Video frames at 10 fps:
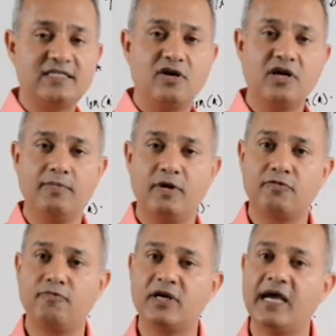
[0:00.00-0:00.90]
us talk
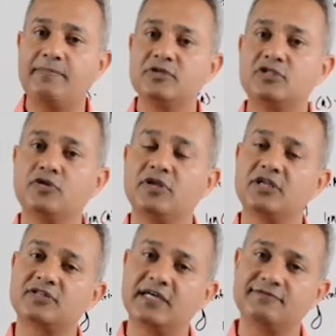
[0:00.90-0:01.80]
about what happens during
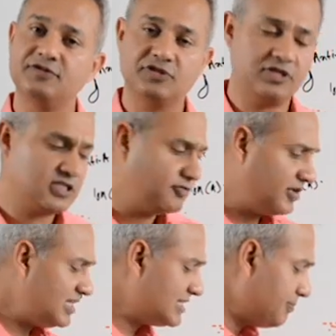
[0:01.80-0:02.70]
the transfusion it is a
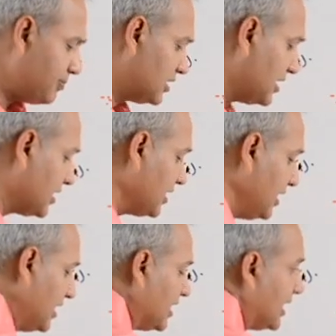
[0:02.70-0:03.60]
very simple thing
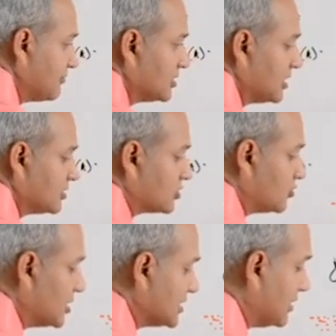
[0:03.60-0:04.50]
I have seen
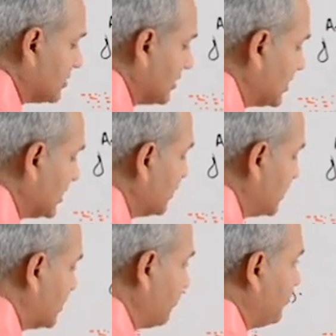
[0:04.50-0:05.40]
students sometimes getting
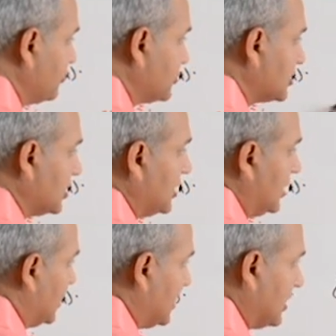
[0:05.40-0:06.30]
confused
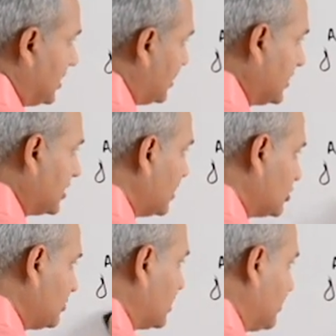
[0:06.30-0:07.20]
uh, nothing to be